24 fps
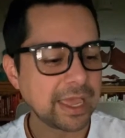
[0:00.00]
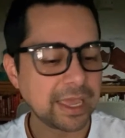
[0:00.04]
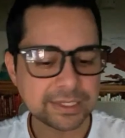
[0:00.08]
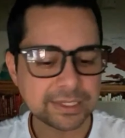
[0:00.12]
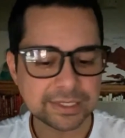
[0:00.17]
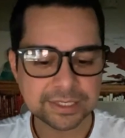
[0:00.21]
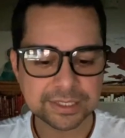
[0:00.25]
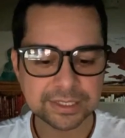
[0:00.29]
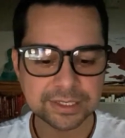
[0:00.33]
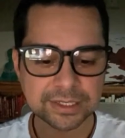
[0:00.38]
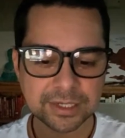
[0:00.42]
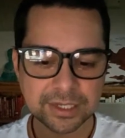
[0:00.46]

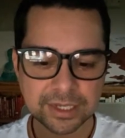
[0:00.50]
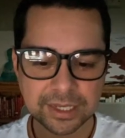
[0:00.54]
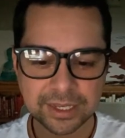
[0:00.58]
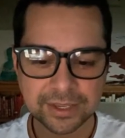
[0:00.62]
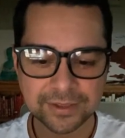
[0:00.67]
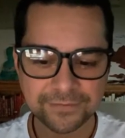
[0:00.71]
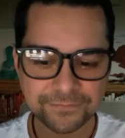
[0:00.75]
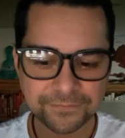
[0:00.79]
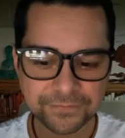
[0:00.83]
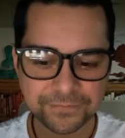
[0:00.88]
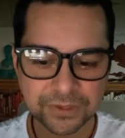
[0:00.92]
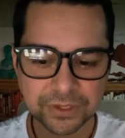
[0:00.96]
that
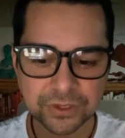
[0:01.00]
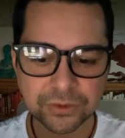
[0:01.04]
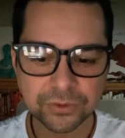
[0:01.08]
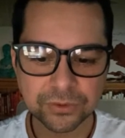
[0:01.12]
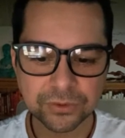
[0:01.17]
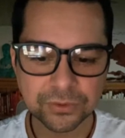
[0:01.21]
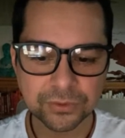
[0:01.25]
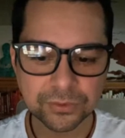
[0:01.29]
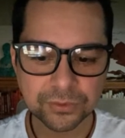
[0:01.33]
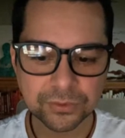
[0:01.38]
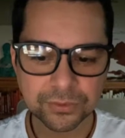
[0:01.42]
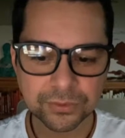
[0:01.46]
if
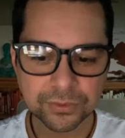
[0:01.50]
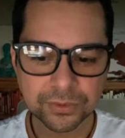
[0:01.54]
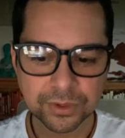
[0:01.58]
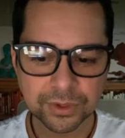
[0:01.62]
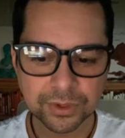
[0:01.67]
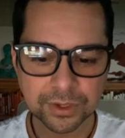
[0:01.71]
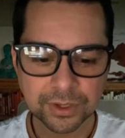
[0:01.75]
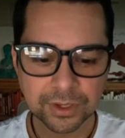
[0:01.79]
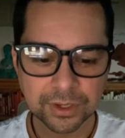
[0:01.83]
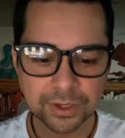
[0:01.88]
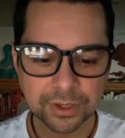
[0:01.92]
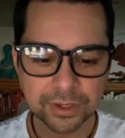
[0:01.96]
you
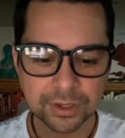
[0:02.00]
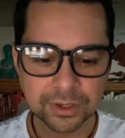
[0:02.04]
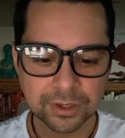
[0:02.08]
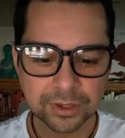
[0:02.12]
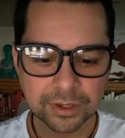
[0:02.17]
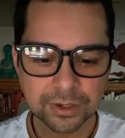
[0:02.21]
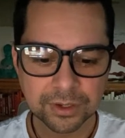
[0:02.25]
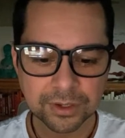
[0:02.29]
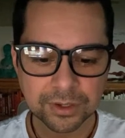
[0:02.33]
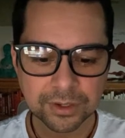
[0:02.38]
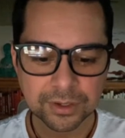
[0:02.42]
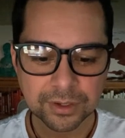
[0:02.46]

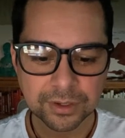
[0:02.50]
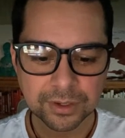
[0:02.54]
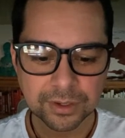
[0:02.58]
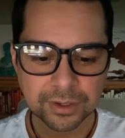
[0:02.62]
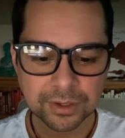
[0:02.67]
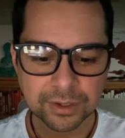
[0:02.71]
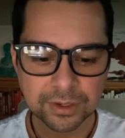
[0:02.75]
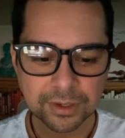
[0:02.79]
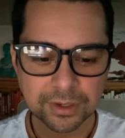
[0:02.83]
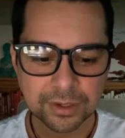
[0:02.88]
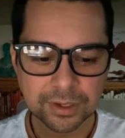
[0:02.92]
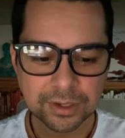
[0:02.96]

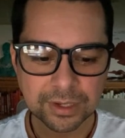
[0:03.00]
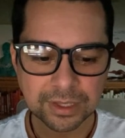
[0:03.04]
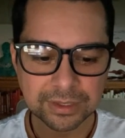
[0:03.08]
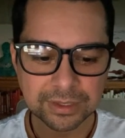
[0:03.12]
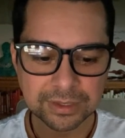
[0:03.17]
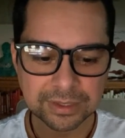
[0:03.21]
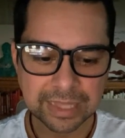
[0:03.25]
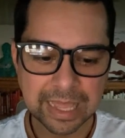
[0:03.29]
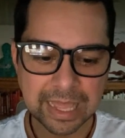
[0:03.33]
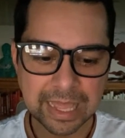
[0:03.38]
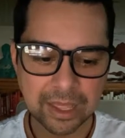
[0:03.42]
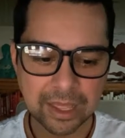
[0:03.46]

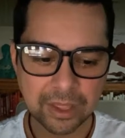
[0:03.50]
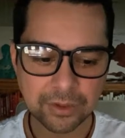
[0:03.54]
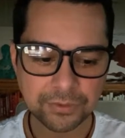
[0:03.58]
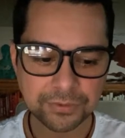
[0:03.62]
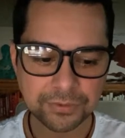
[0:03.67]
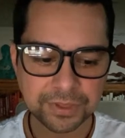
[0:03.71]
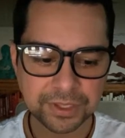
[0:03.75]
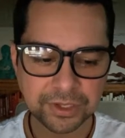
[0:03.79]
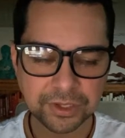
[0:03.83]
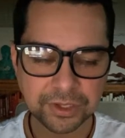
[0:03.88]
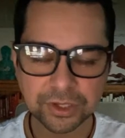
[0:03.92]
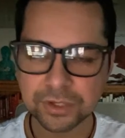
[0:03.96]

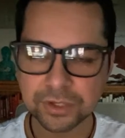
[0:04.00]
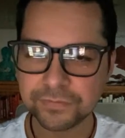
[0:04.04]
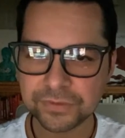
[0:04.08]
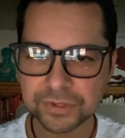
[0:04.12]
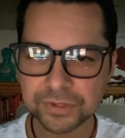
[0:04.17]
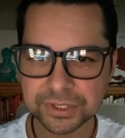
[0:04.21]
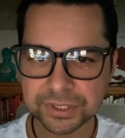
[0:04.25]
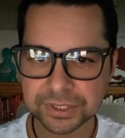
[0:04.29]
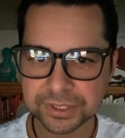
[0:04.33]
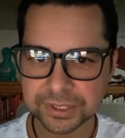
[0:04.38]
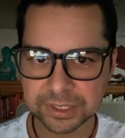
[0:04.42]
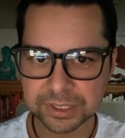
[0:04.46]
allow the
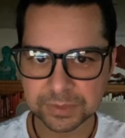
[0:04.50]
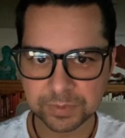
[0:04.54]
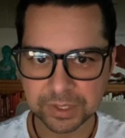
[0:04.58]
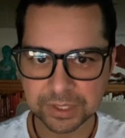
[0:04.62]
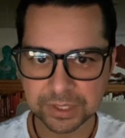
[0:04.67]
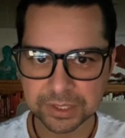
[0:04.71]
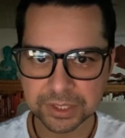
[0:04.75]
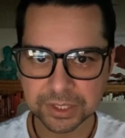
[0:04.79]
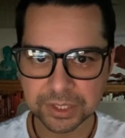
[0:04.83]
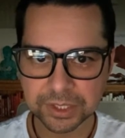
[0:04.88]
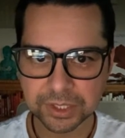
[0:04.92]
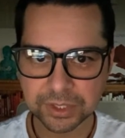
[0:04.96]
universe to
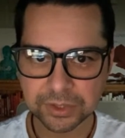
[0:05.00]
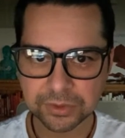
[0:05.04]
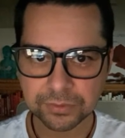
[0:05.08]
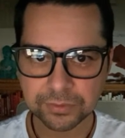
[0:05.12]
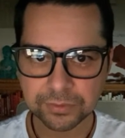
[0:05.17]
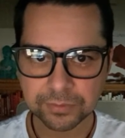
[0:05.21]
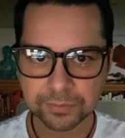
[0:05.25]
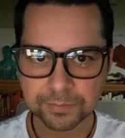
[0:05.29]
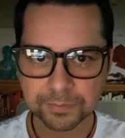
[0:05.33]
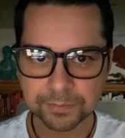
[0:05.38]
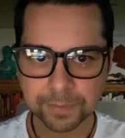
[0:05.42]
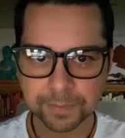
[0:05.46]
speak to
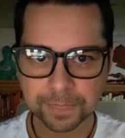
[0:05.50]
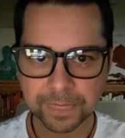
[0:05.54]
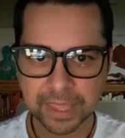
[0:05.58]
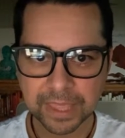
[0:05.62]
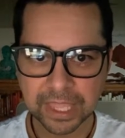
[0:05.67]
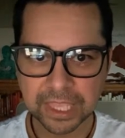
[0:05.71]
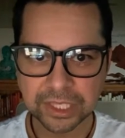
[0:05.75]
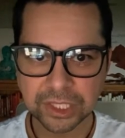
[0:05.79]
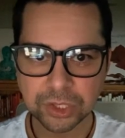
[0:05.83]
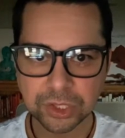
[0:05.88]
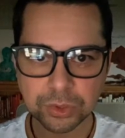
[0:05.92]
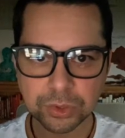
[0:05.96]
you
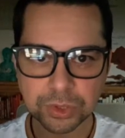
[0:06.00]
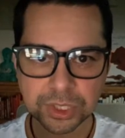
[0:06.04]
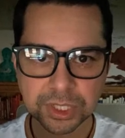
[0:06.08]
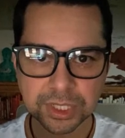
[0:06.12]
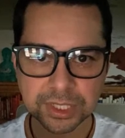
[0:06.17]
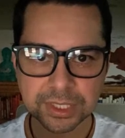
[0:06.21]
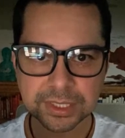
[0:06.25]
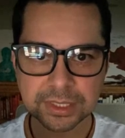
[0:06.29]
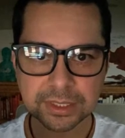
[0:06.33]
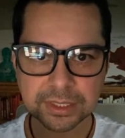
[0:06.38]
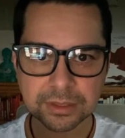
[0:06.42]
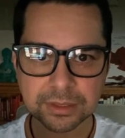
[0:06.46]
and you
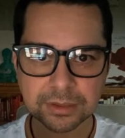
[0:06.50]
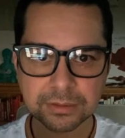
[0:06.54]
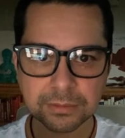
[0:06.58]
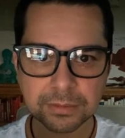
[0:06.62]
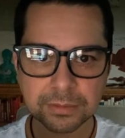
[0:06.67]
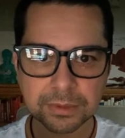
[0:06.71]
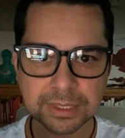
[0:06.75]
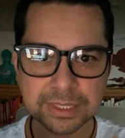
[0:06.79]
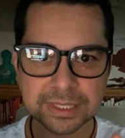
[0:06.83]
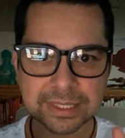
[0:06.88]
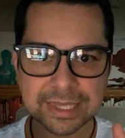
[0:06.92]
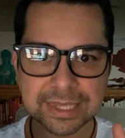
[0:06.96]
just
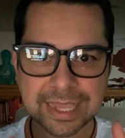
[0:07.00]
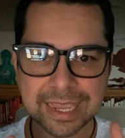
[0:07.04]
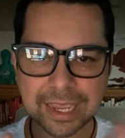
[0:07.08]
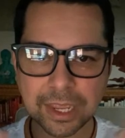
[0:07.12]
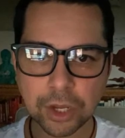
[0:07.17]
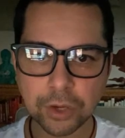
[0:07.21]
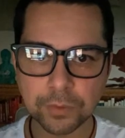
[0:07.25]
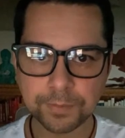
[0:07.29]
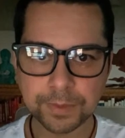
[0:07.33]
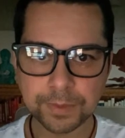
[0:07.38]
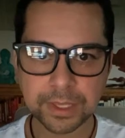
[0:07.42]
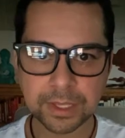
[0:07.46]

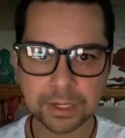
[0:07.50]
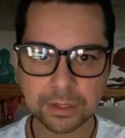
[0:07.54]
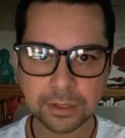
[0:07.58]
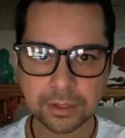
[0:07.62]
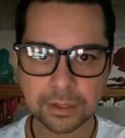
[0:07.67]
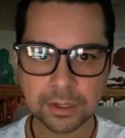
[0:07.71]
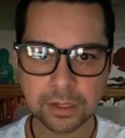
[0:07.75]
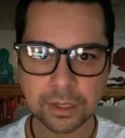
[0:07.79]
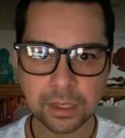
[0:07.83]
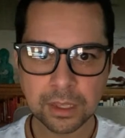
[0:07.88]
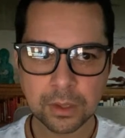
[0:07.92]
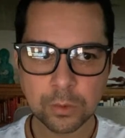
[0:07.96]
stay
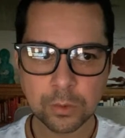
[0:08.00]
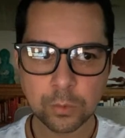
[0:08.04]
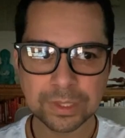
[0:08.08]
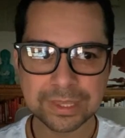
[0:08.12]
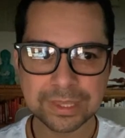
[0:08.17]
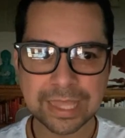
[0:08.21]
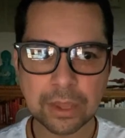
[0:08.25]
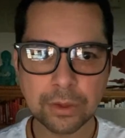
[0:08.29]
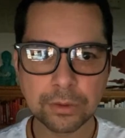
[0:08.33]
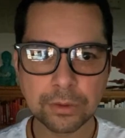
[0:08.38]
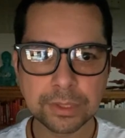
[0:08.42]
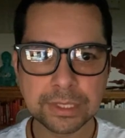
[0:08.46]
open
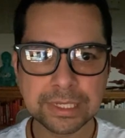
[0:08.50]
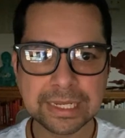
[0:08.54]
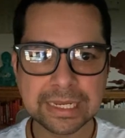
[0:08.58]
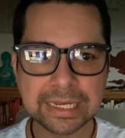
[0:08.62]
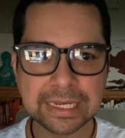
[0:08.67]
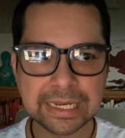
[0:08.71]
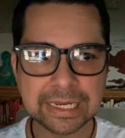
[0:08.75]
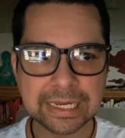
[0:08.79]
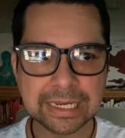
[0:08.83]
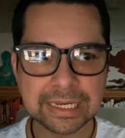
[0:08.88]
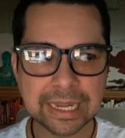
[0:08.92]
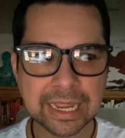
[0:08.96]
without
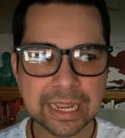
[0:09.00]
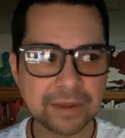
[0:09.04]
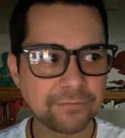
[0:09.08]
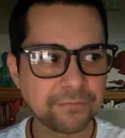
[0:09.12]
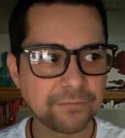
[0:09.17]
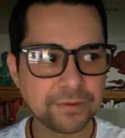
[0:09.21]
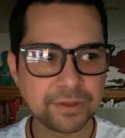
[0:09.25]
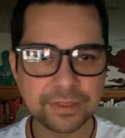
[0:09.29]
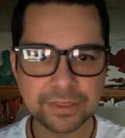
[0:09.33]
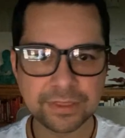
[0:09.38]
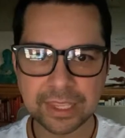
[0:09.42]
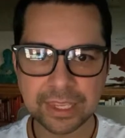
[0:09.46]
needing
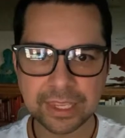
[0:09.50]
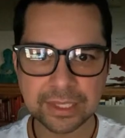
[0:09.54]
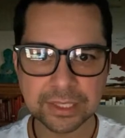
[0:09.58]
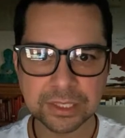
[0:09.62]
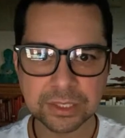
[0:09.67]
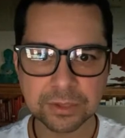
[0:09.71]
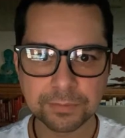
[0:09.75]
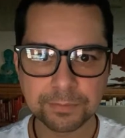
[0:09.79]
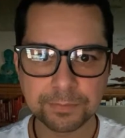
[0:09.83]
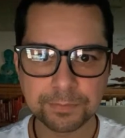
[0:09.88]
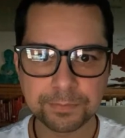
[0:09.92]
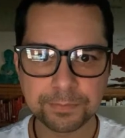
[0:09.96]

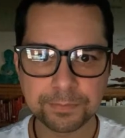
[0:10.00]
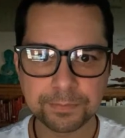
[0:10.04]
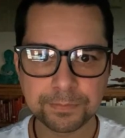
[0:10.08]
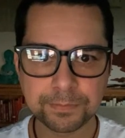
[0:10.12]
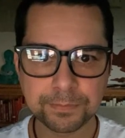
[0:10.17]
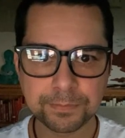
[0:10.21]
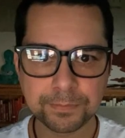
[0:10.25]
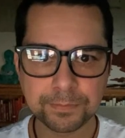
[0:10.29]
everything to